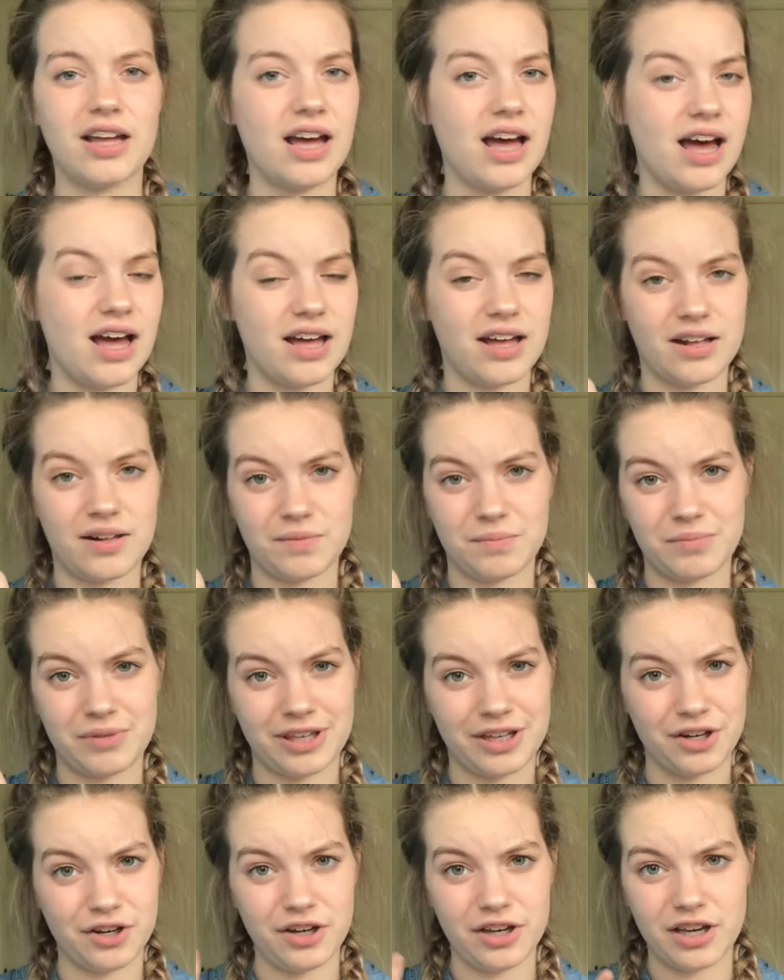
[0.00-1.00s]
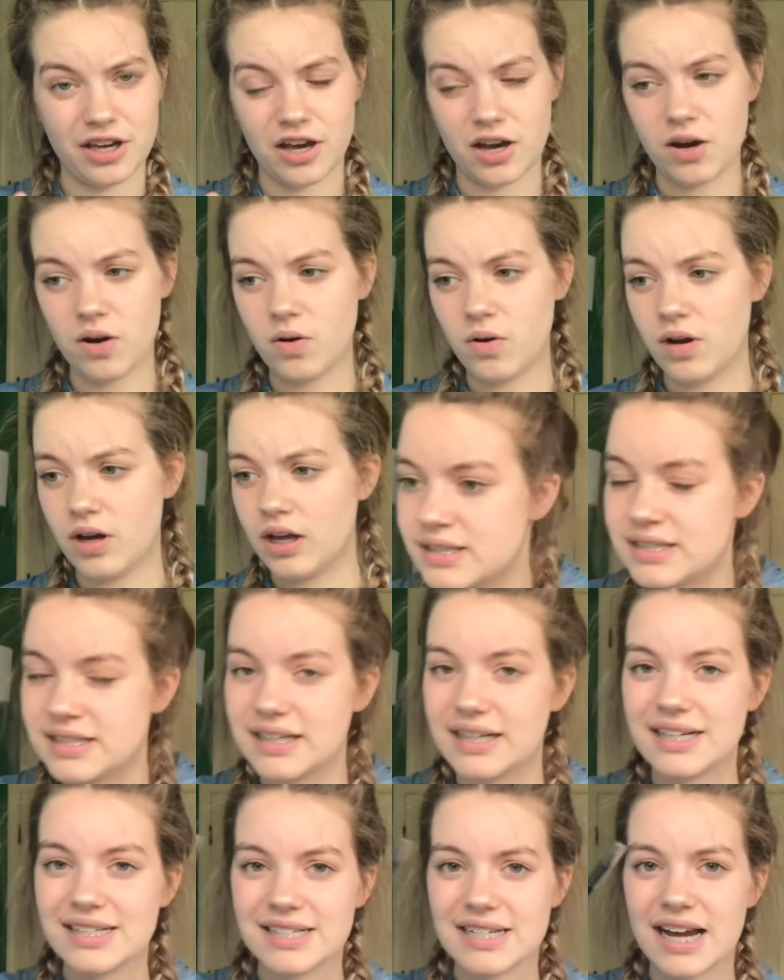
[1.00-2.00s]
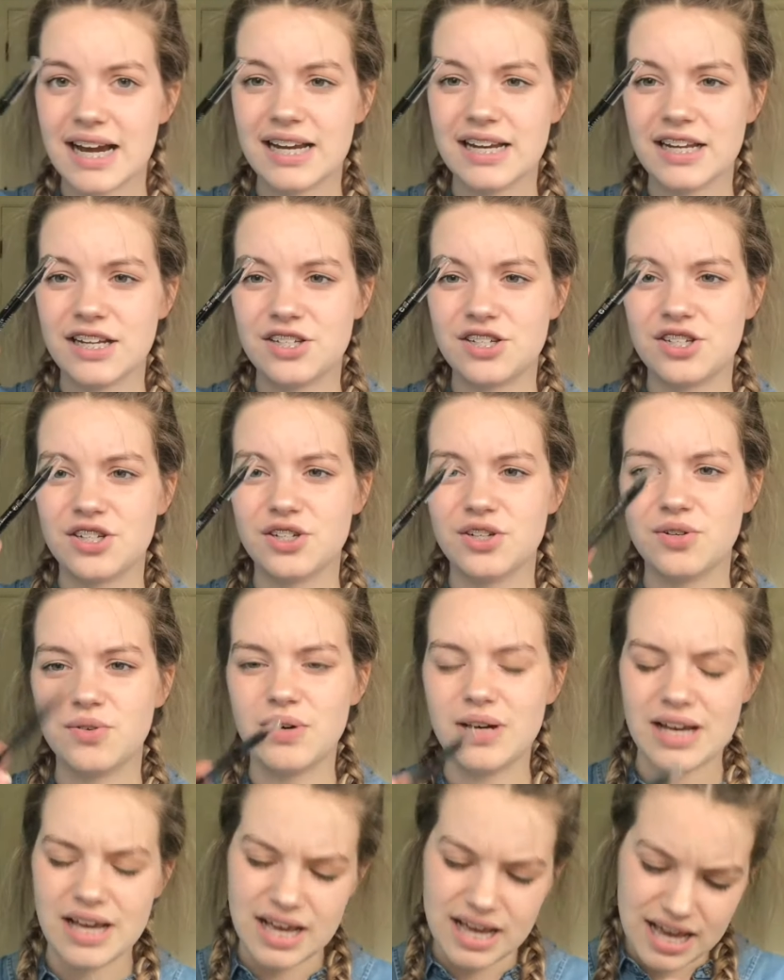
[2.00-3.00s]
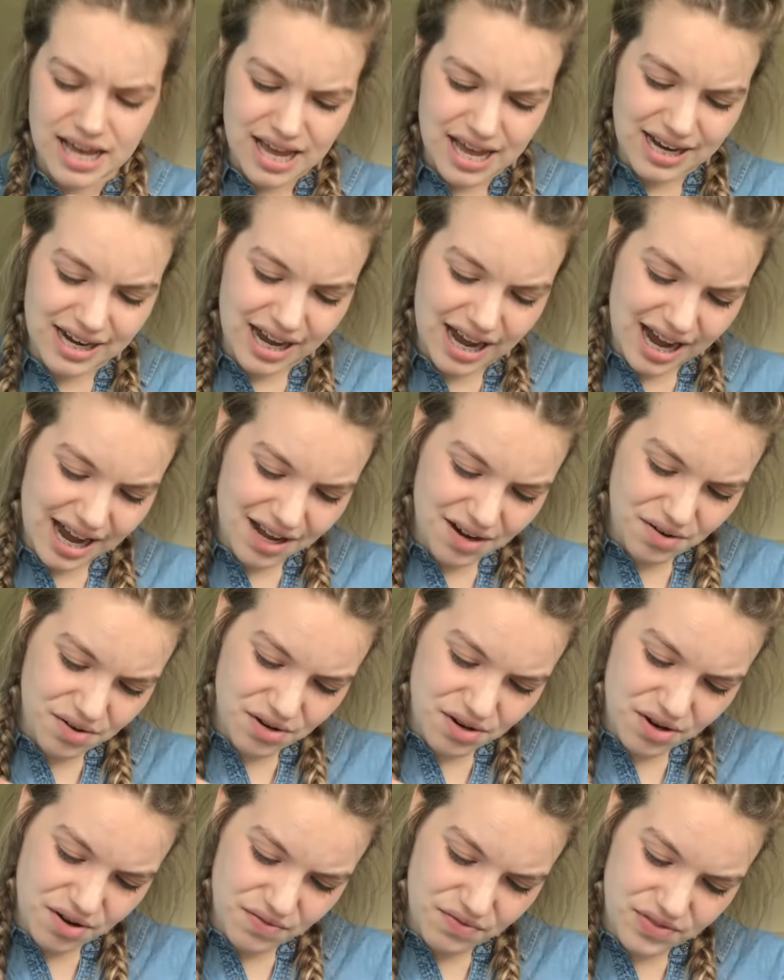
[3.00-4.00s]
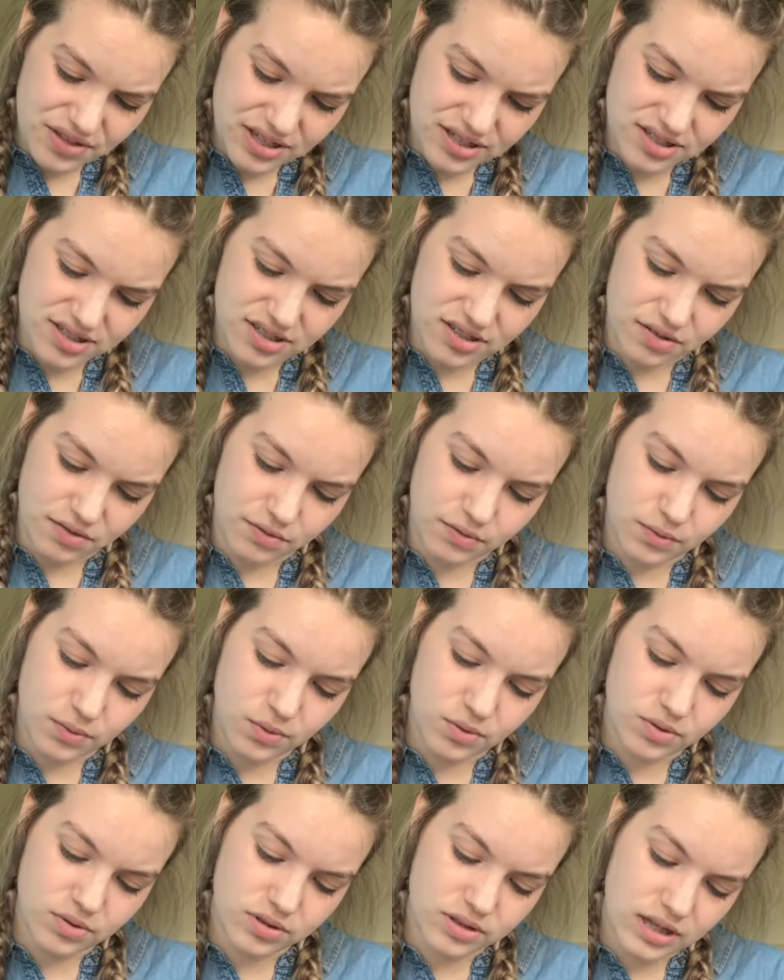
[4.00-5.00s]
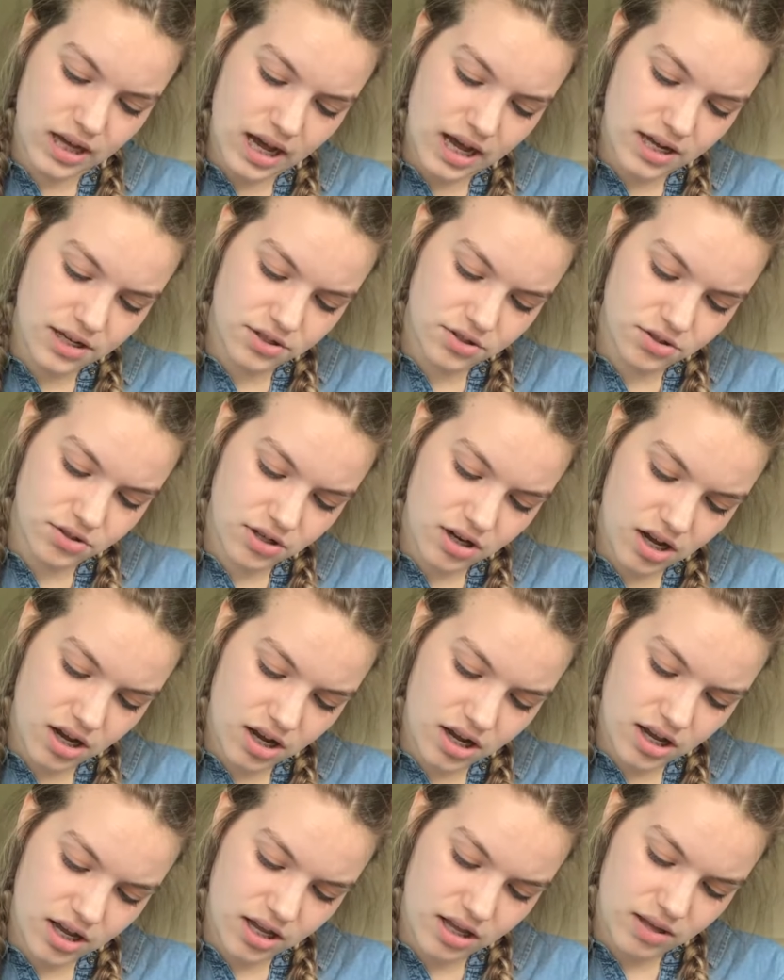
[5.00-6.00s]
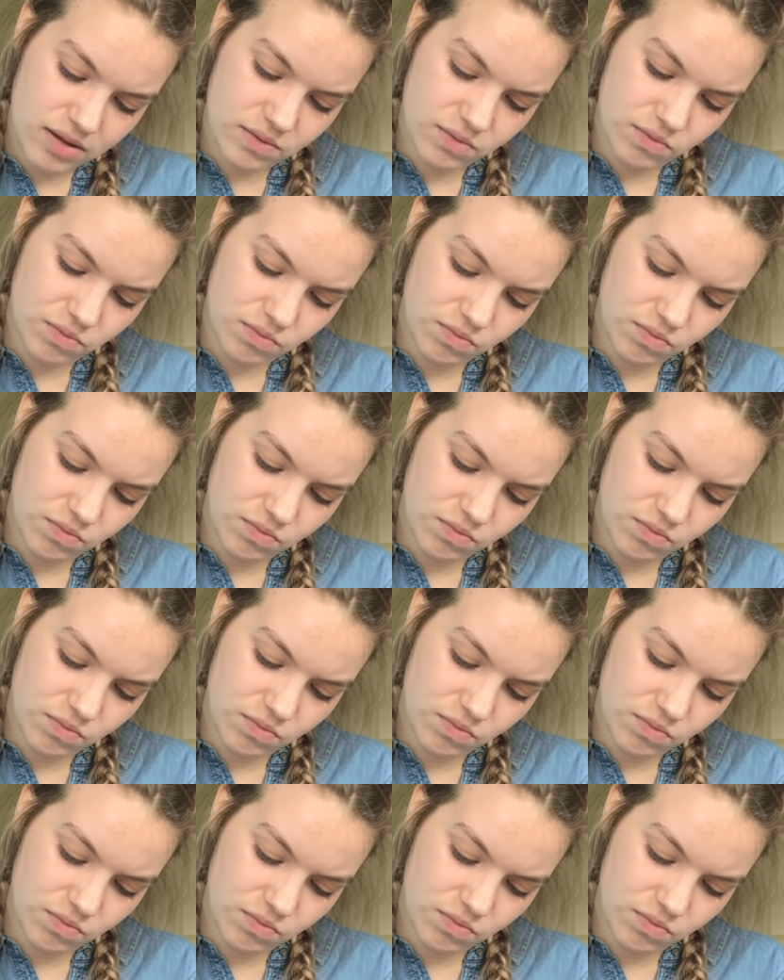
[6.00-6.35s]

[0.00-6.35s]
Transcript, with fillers: uh, here you go, $6.92. And I don't know if this is a full size or not.